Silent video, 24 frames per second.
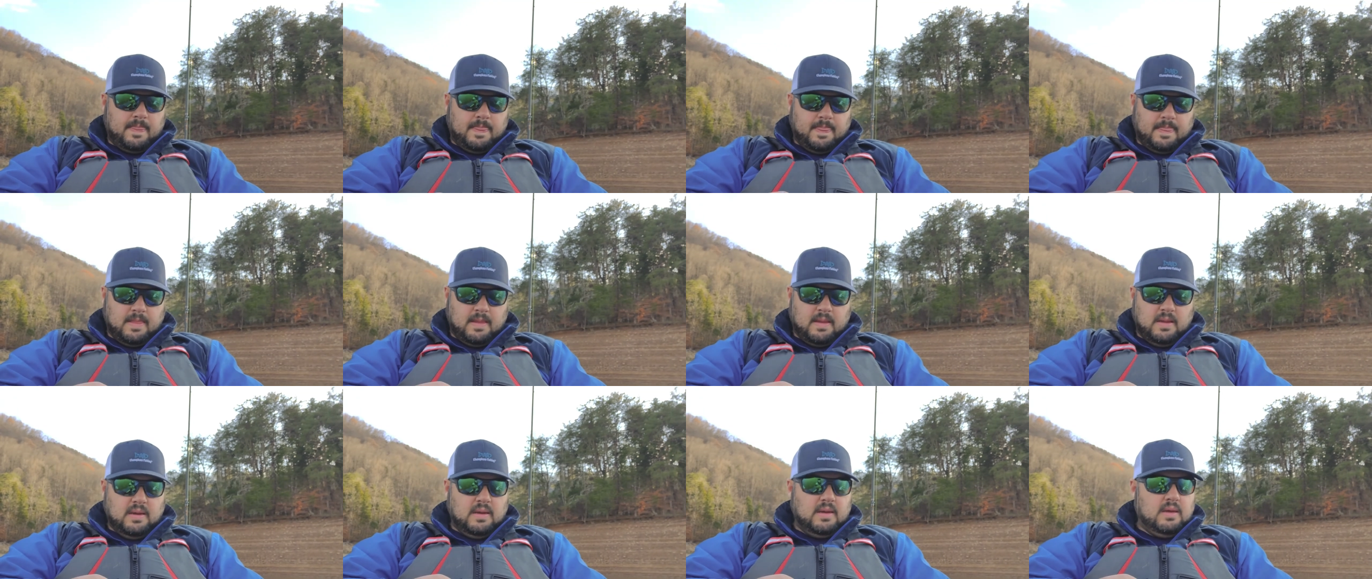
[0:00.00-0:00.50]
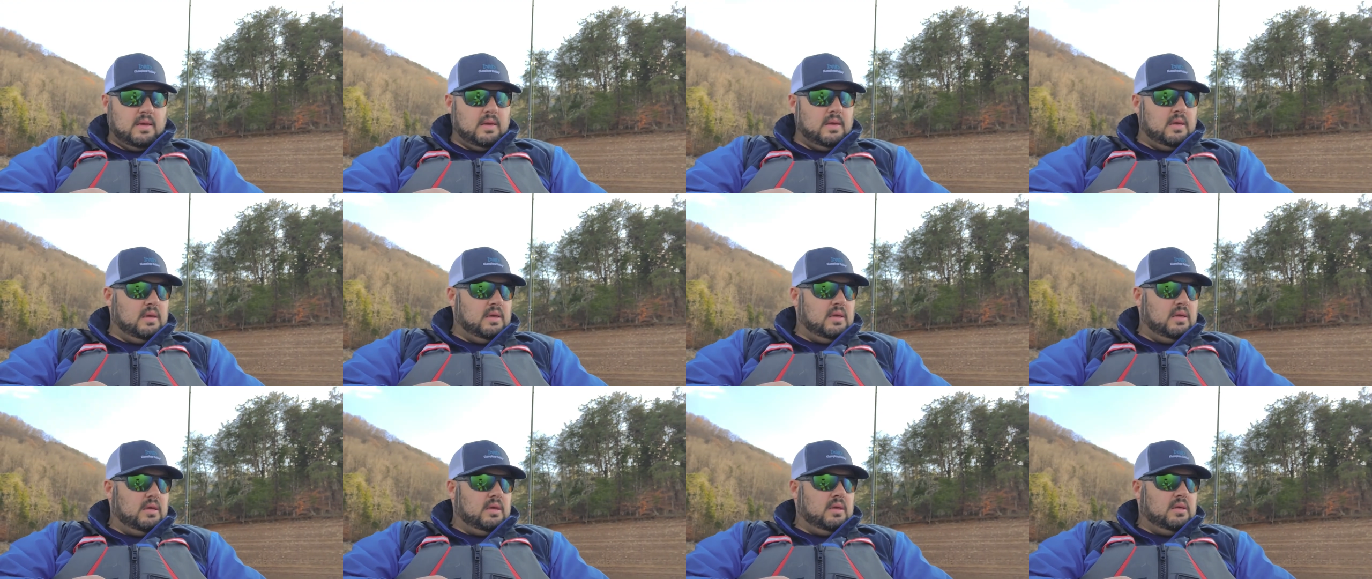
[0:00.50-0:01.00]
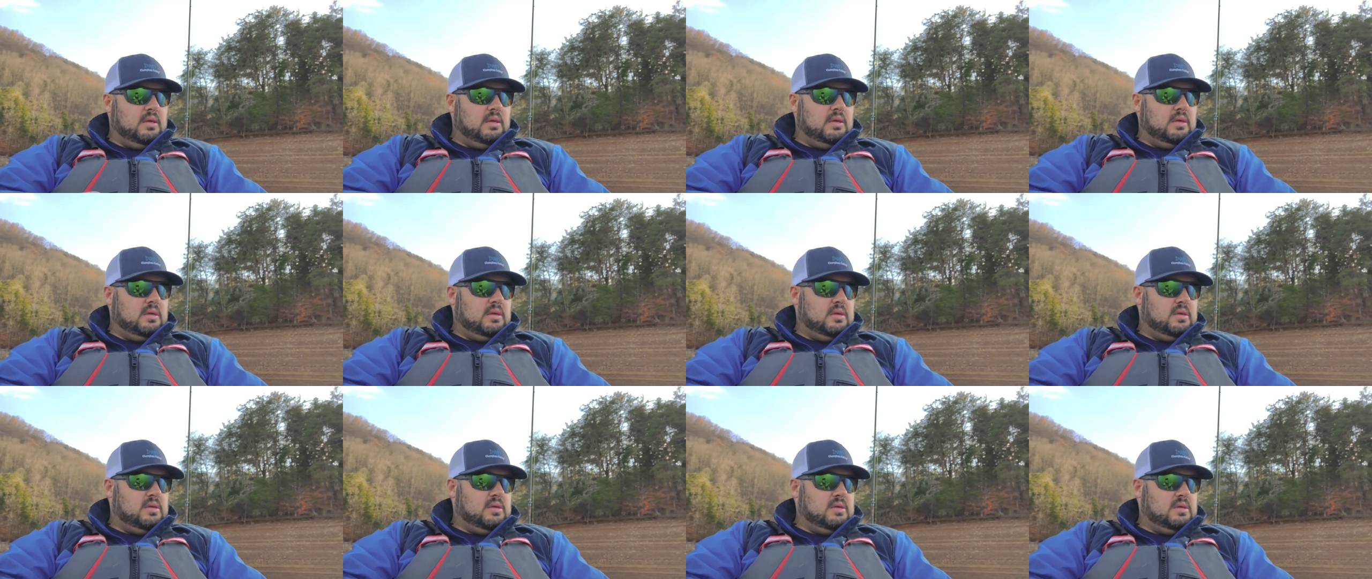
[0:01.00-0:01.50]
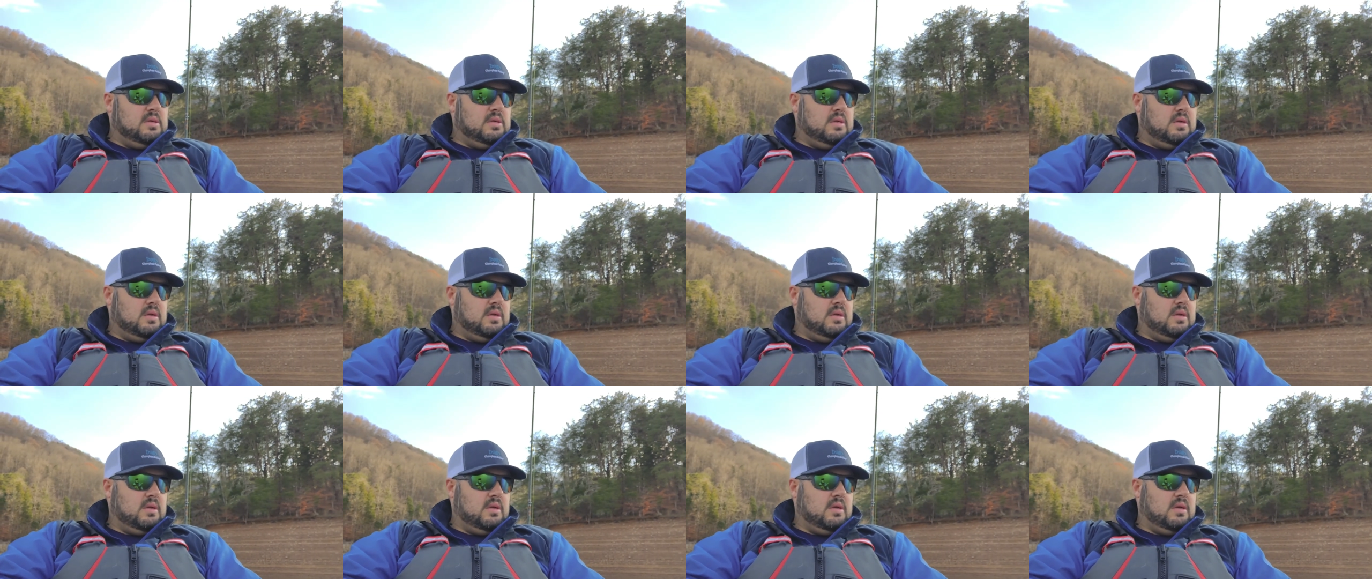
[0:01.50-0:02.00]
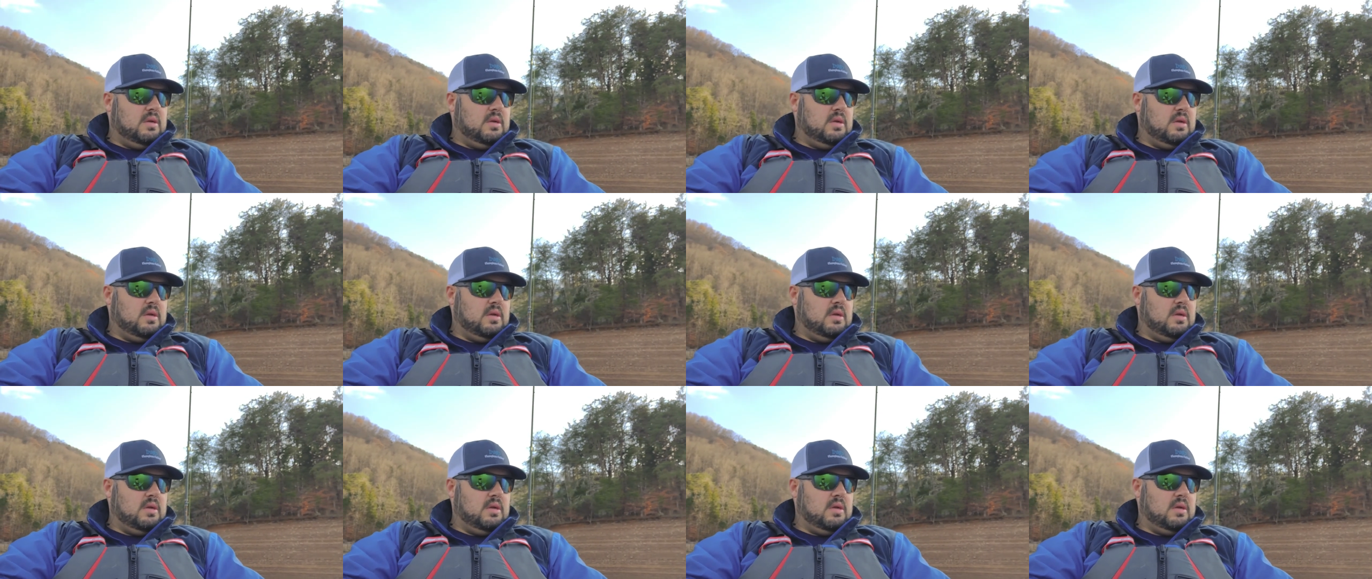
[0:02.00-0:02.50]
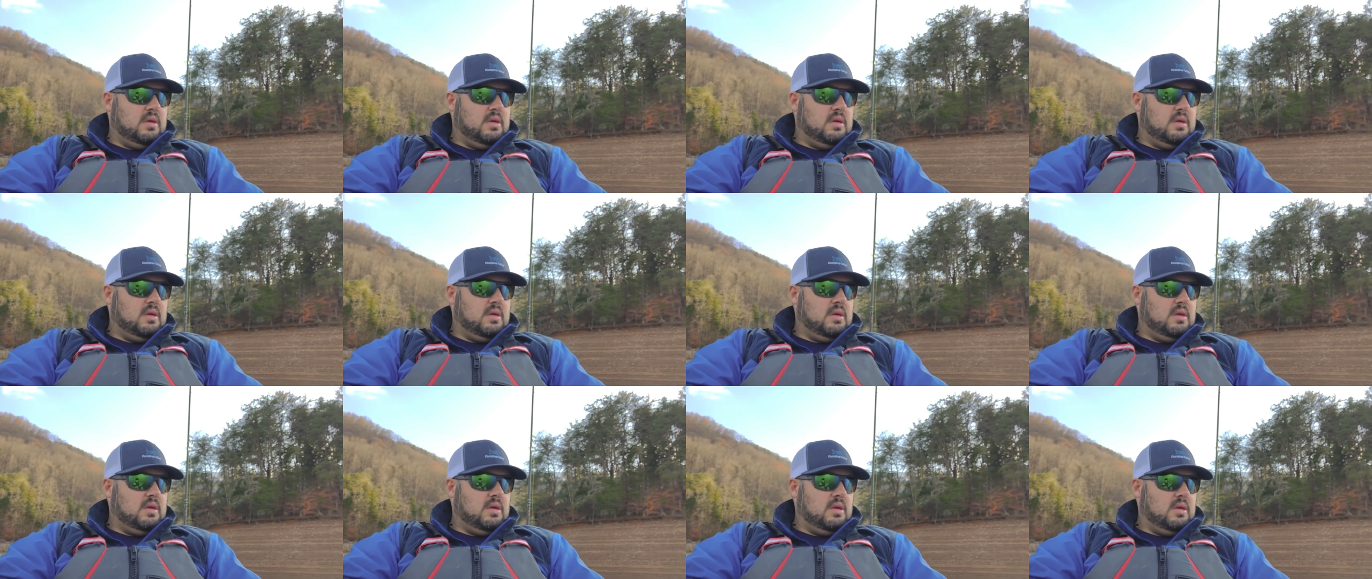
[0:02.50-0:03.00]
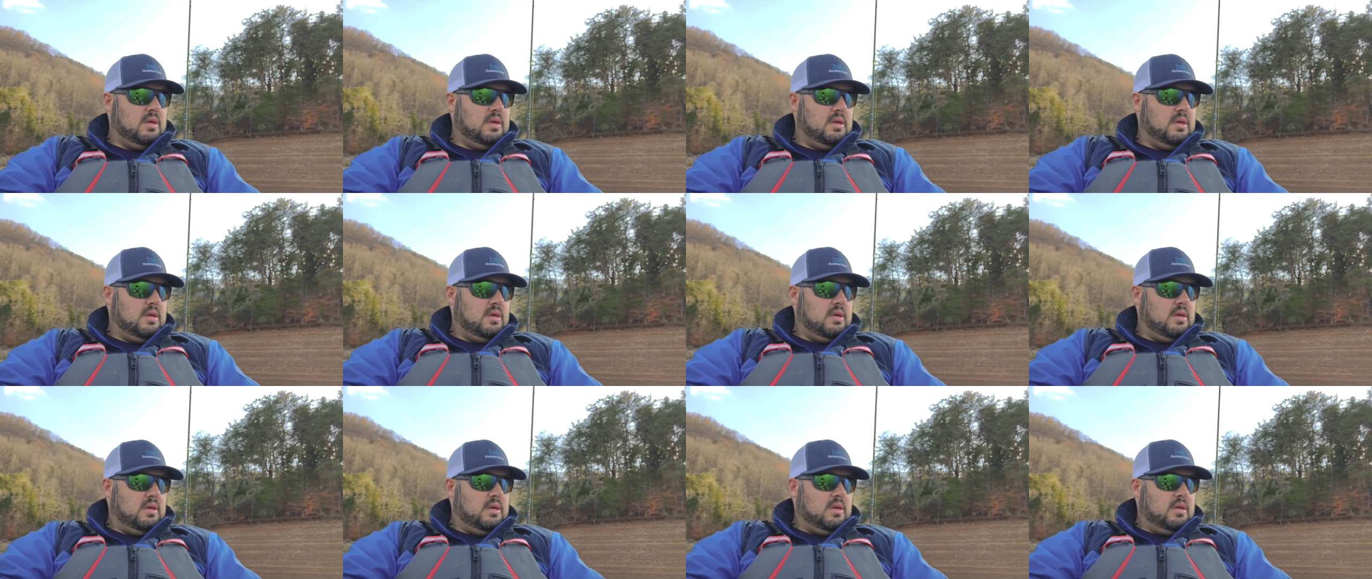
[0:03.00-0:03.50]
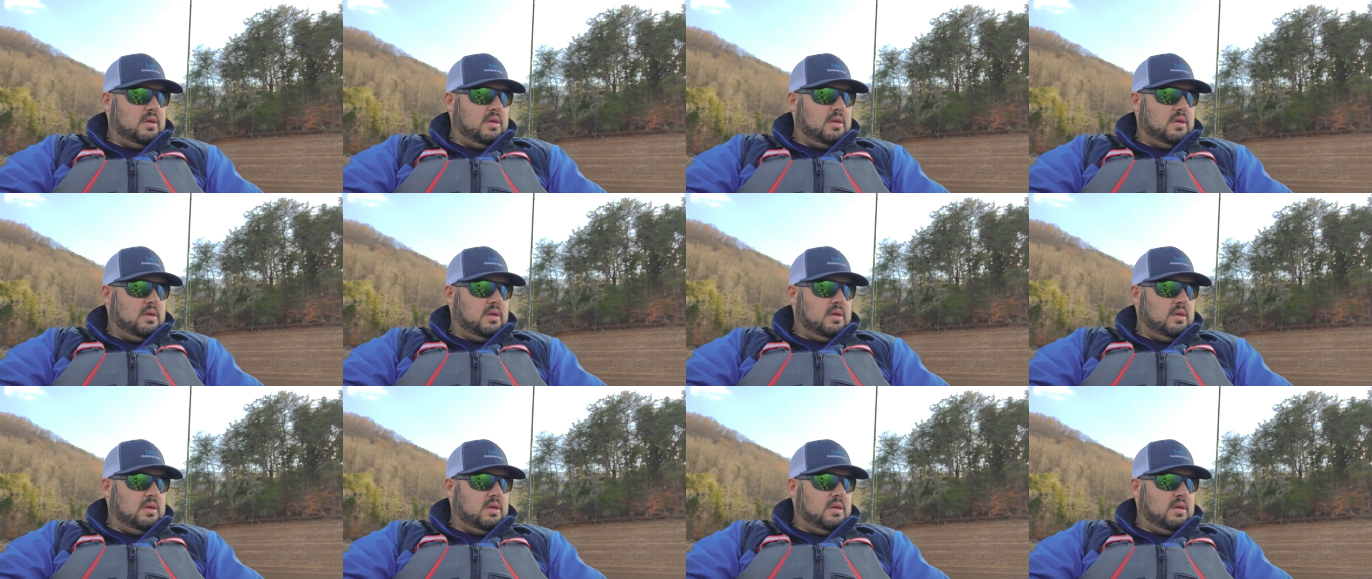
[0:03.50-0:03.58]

[no speech]